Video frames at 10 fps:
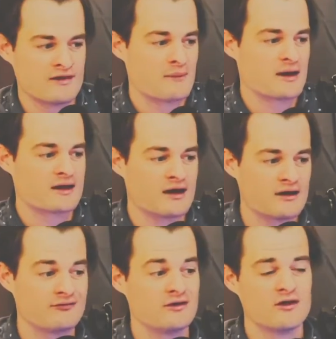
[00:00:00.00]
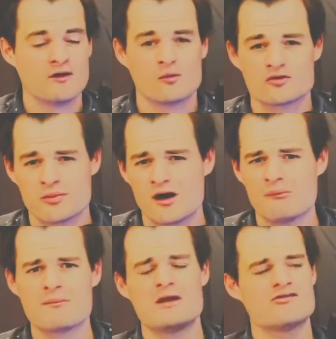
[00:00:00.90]
had my coffee, which
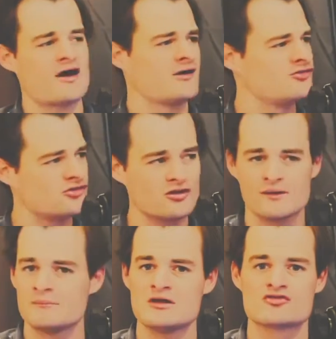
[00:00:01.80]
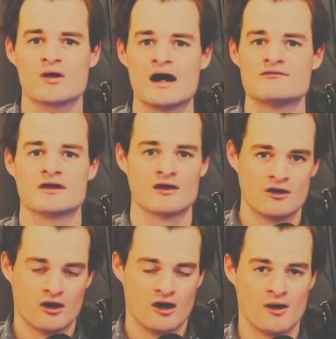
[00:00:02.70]
probably means I shouldn't be driving
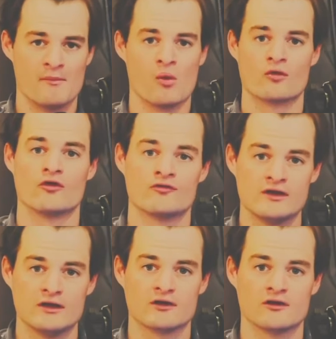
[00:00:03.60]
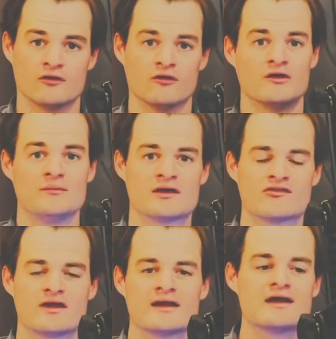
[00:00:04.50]
a motor vehicle because
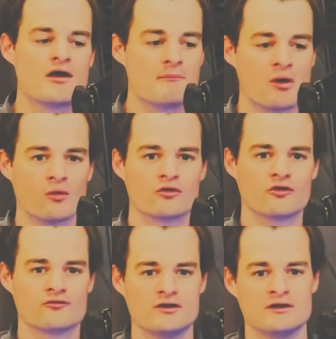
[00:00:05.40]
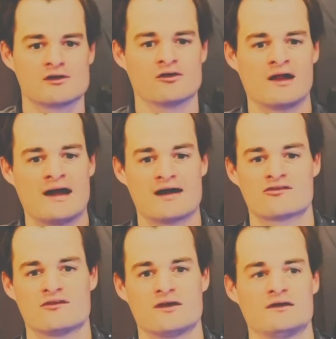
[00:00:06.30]
then I get a motor vehicle
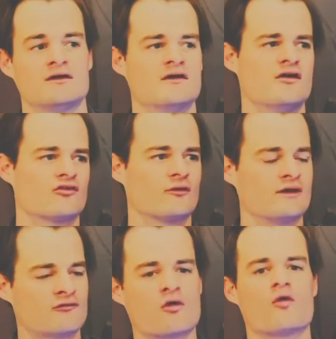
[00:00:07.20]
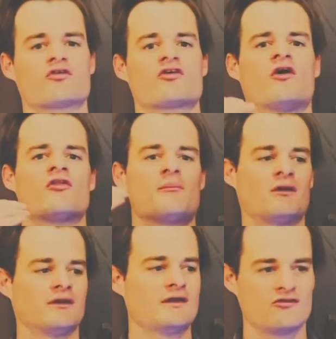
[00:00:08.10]
accident so I, of course, called the
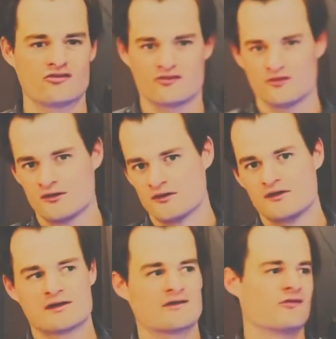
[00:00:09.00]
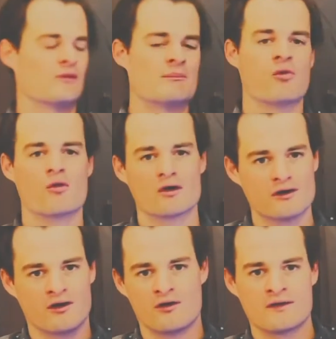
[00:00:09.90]
police, get the
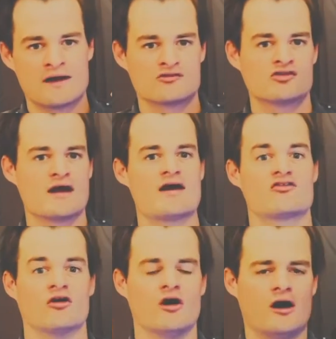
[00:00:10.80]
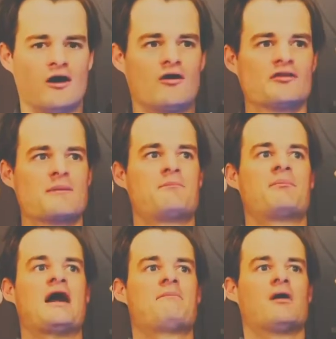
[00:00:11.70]
report, all that jazz. Oh, the
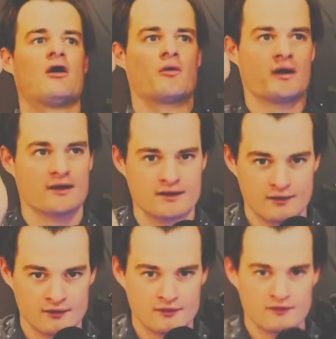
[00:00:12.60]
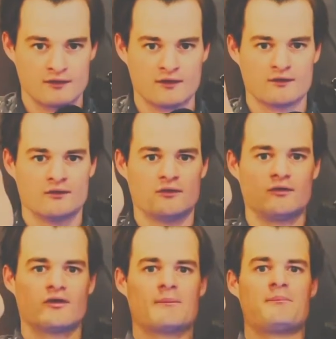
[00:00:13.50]
paperwork!
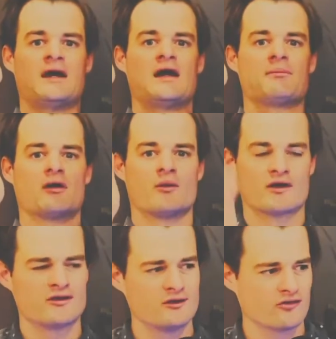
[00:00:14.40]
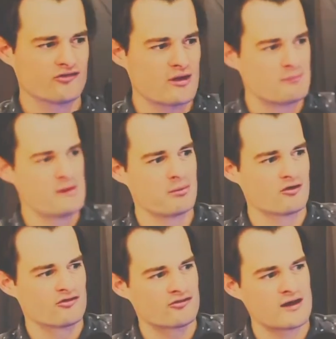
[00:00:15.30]
Oh, the paperwork. You know, some people
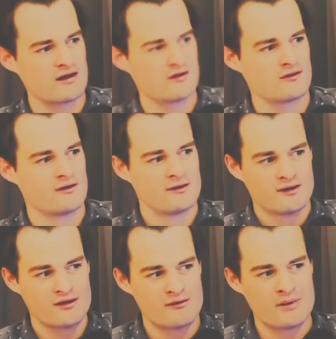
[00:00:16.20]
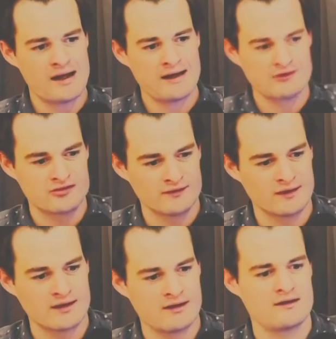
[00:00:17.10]
are scared of the badge and the
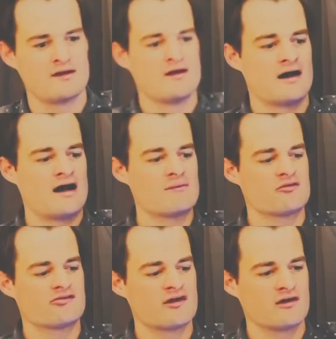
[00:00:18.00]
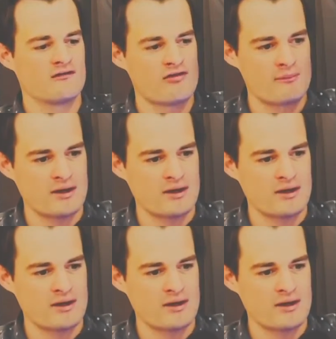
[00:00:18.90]
gun. I'm scared of the